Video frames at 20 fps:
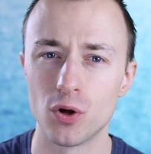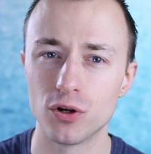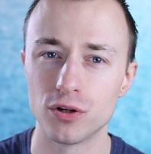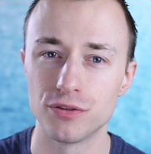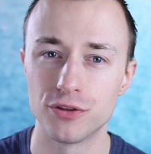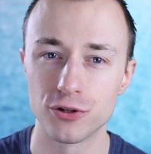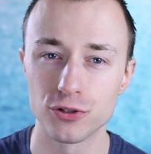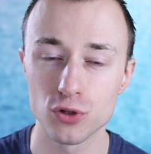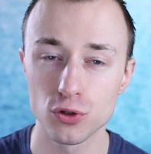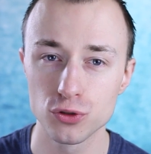
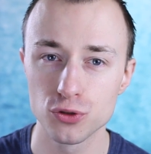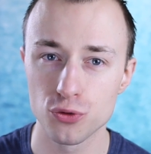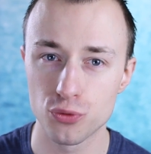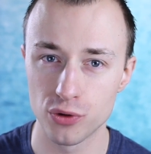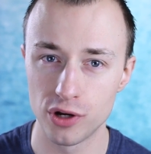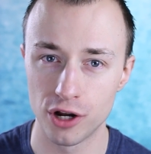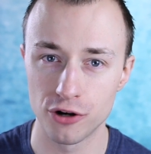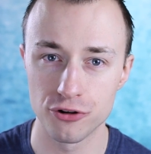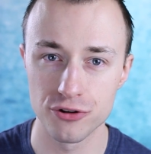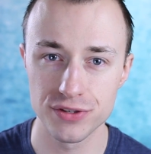There's also
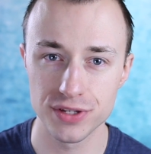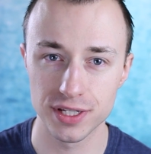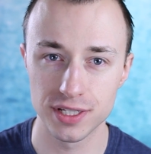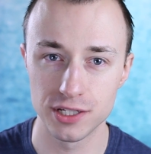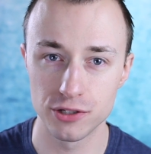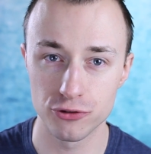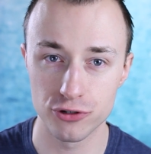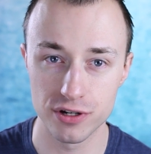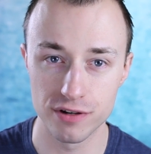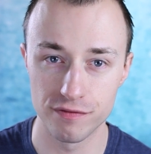
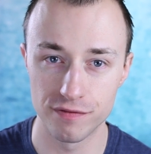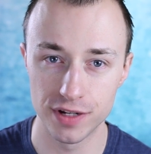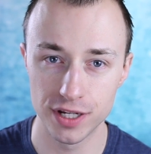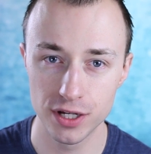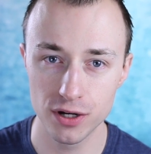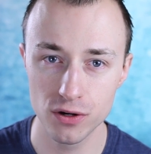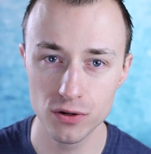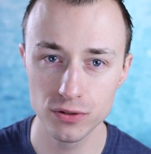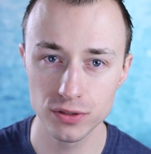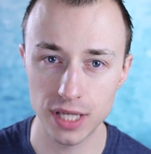360-degree
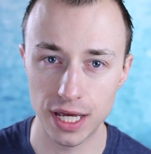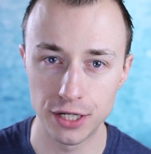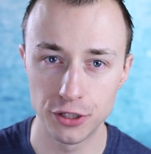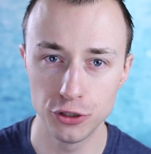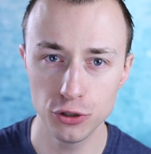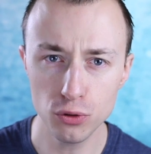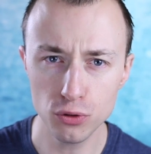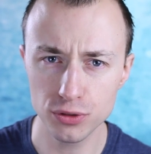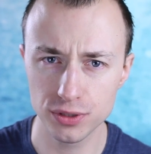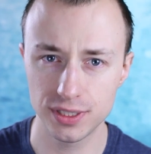videos, and
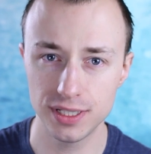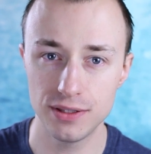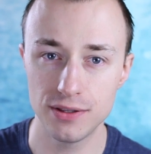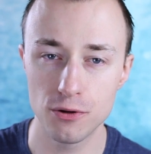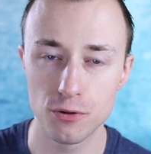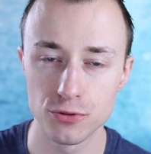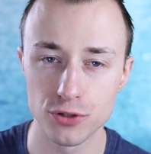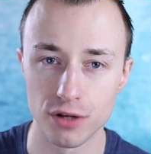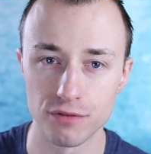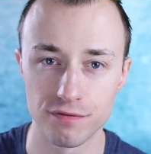you'll see
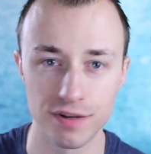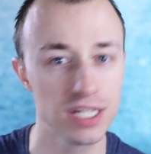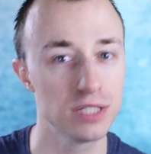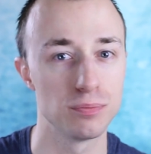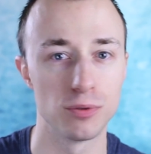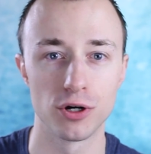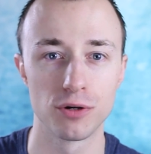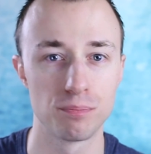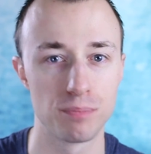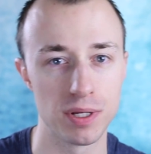those on
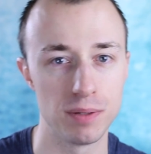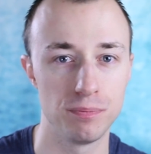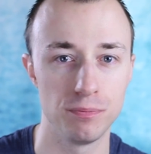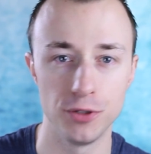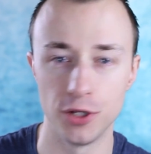Facebook.